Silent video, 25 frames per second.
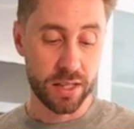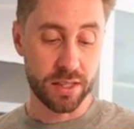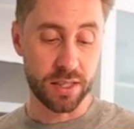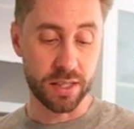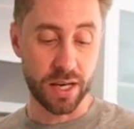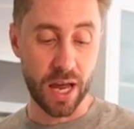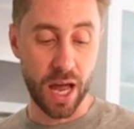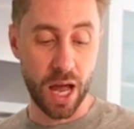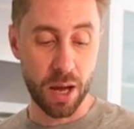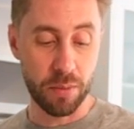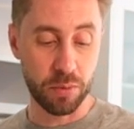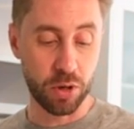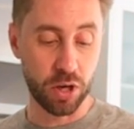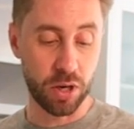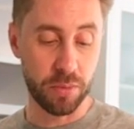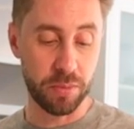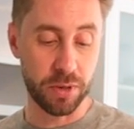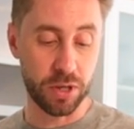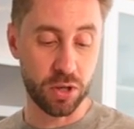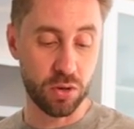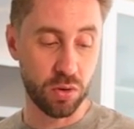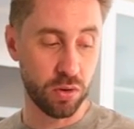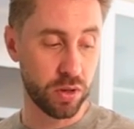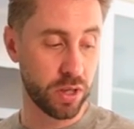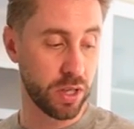Today I'm going to
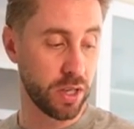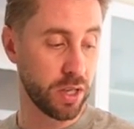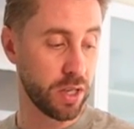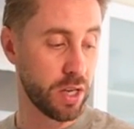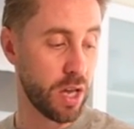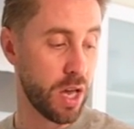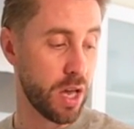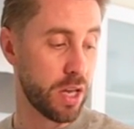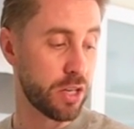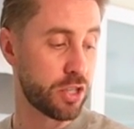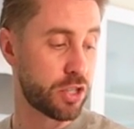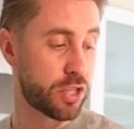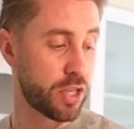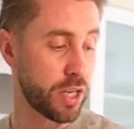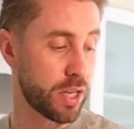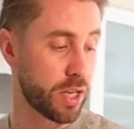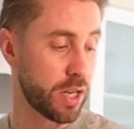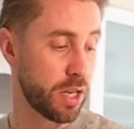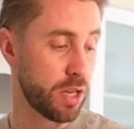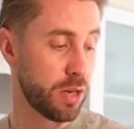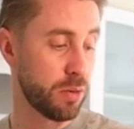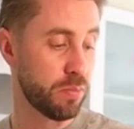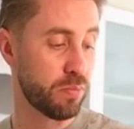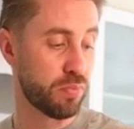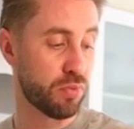be cooking
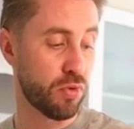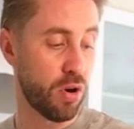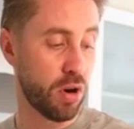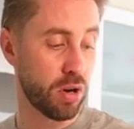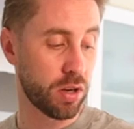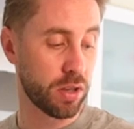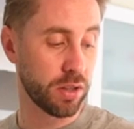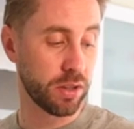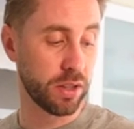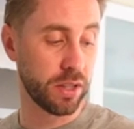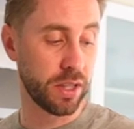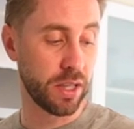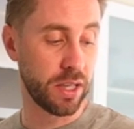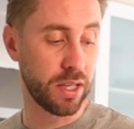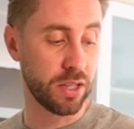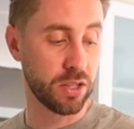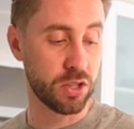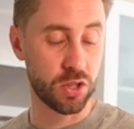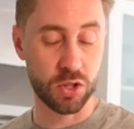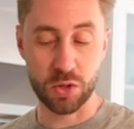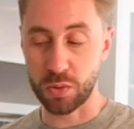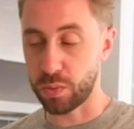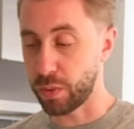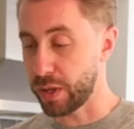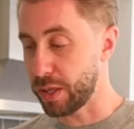chicken, broccoli,
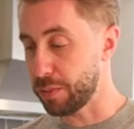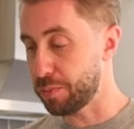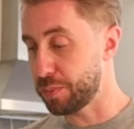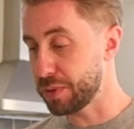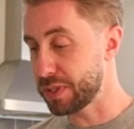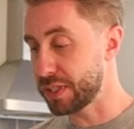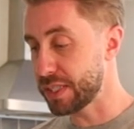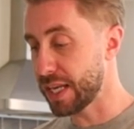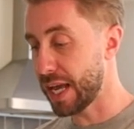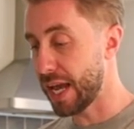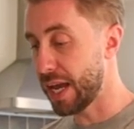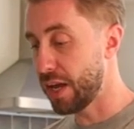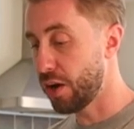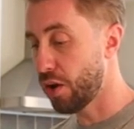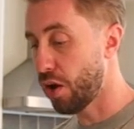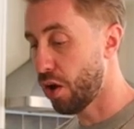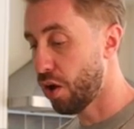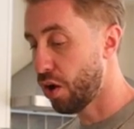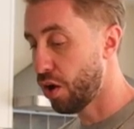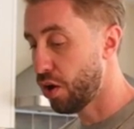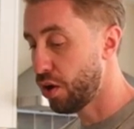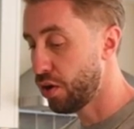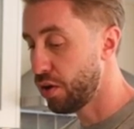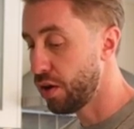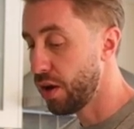sweet
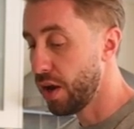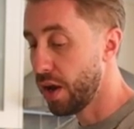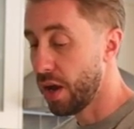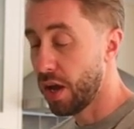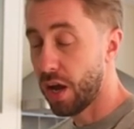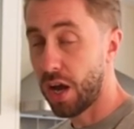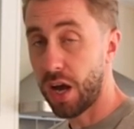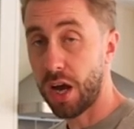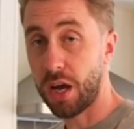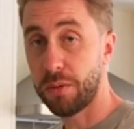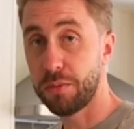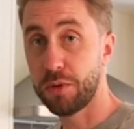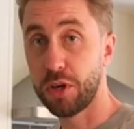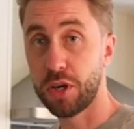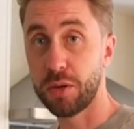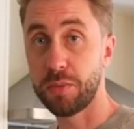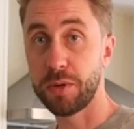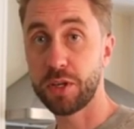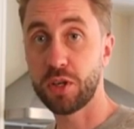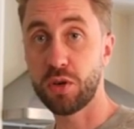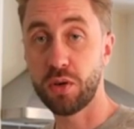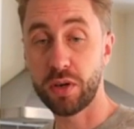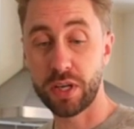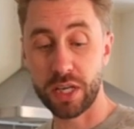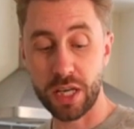potato. I'm going to
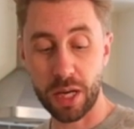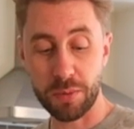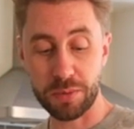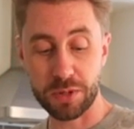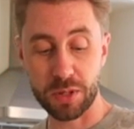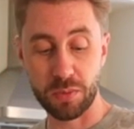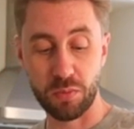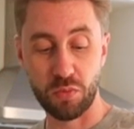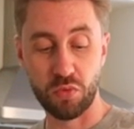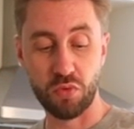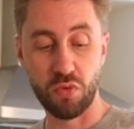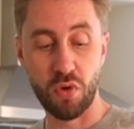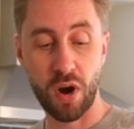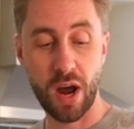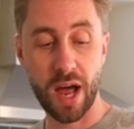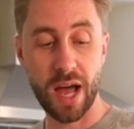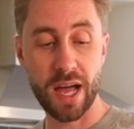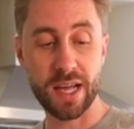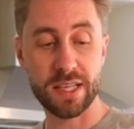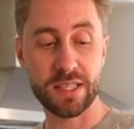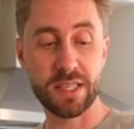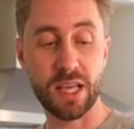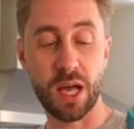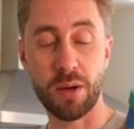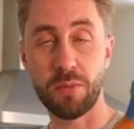be cooking up some
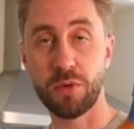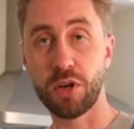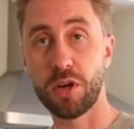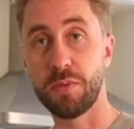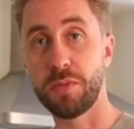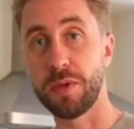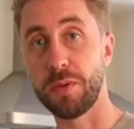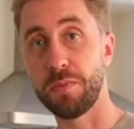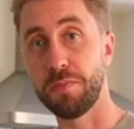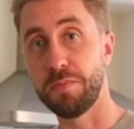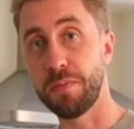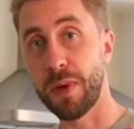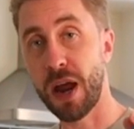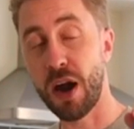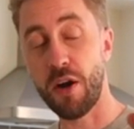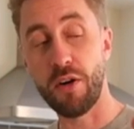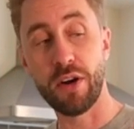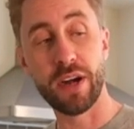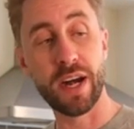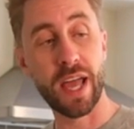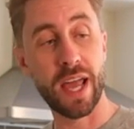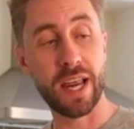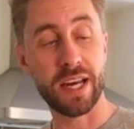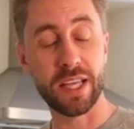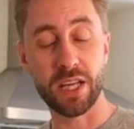rice. I'm going to be
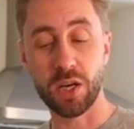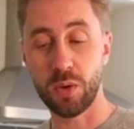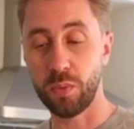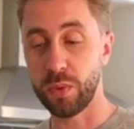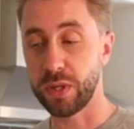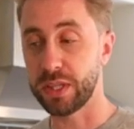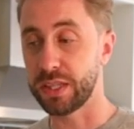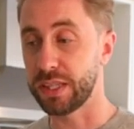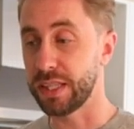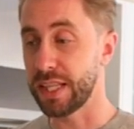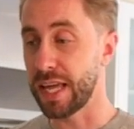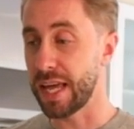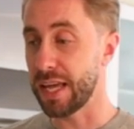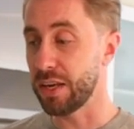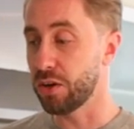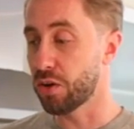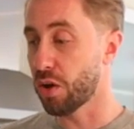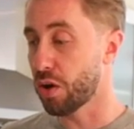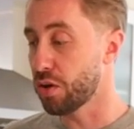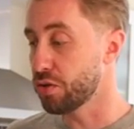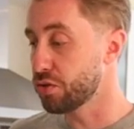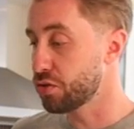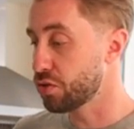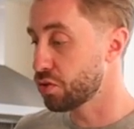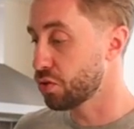marinating it with
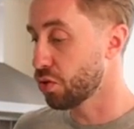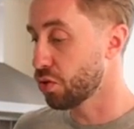Nando's